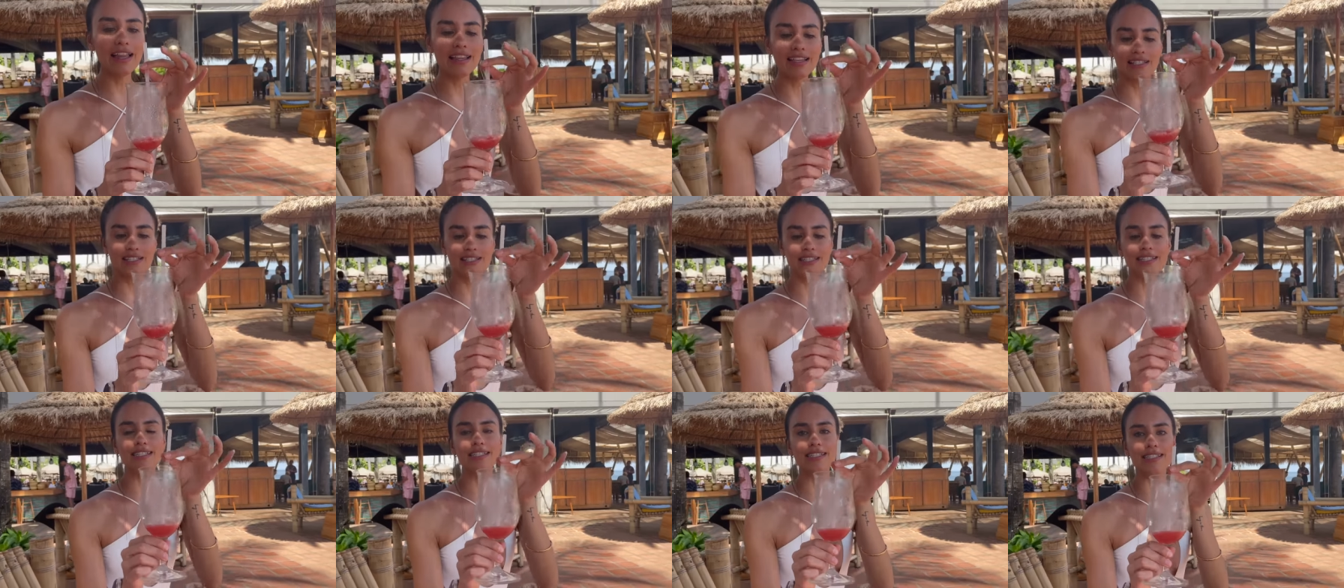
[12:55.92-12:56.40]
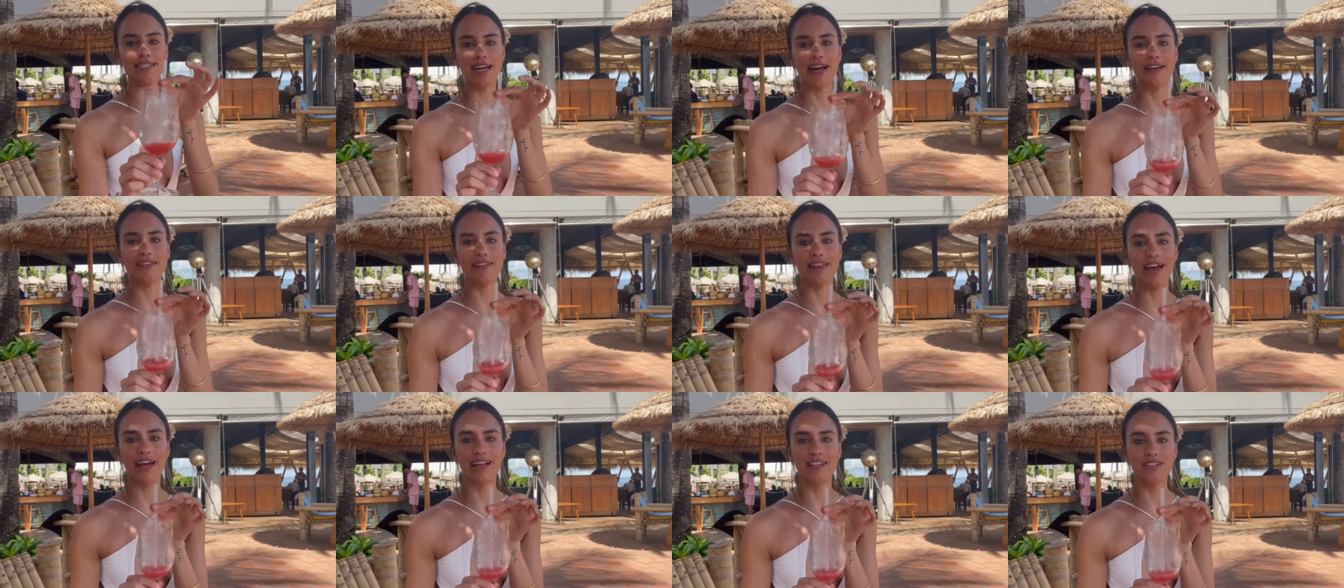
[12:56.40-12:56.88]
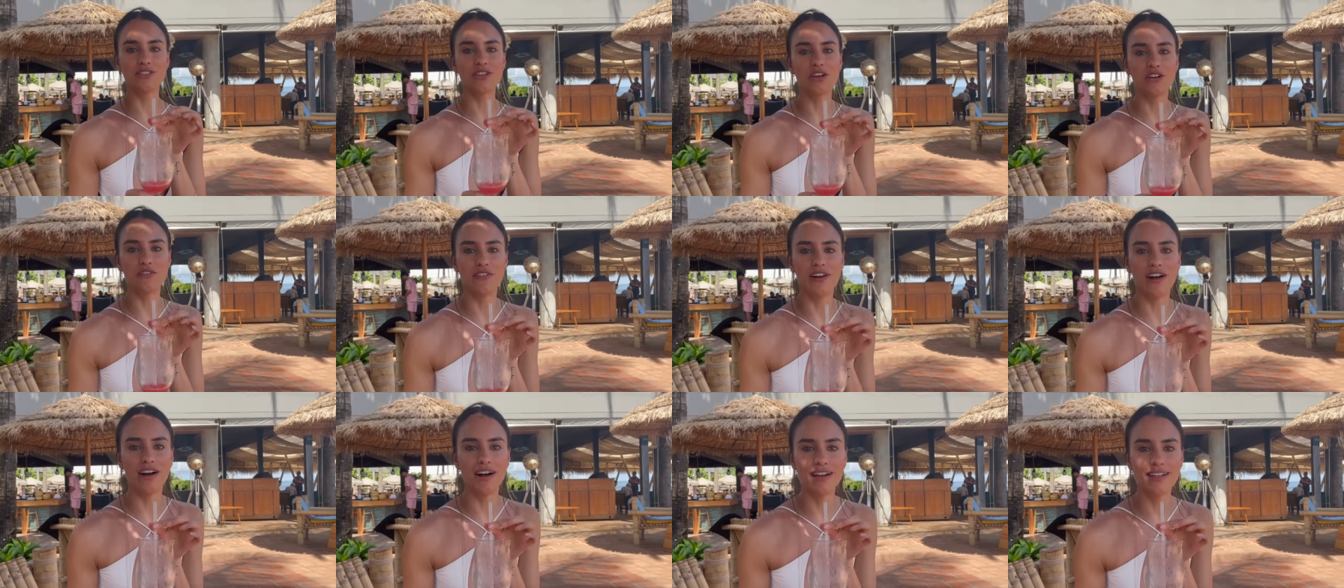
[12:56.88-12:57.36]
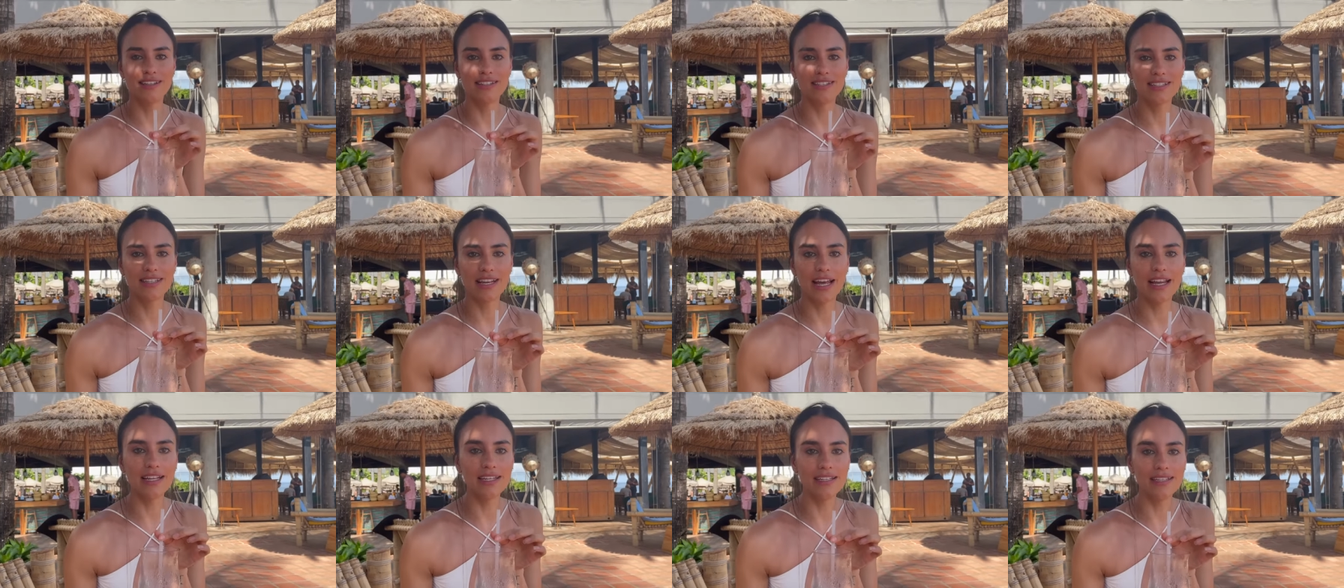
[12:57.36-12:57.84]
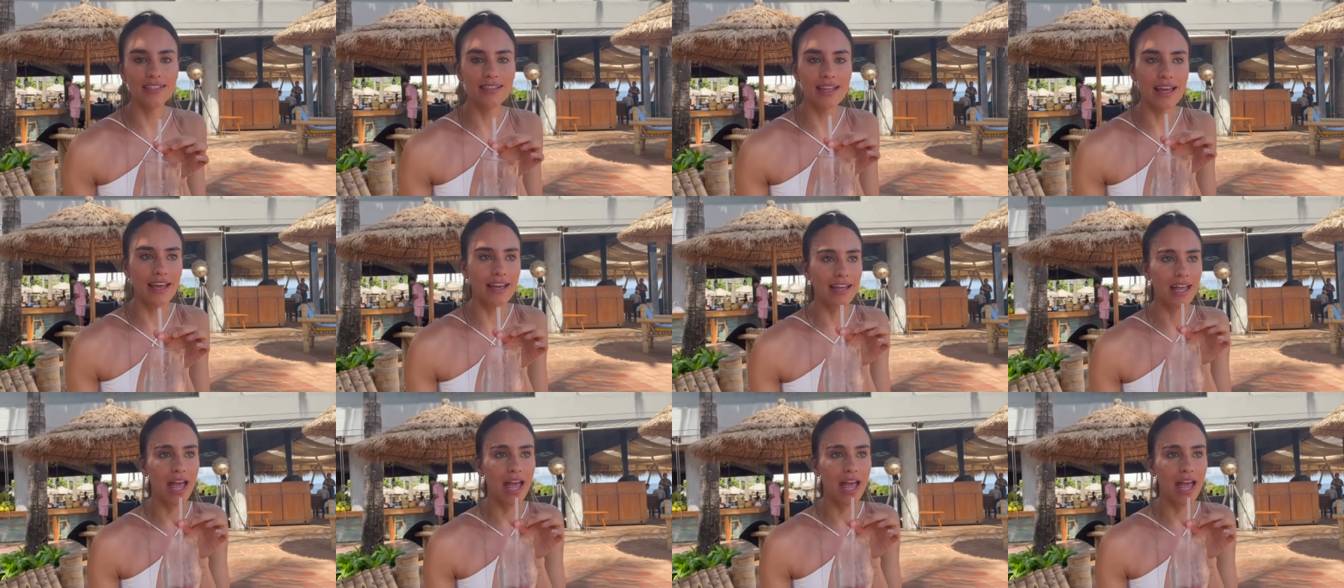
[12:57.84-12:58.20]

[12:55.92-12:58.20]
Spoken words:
literally just downed that so fast. And it's like,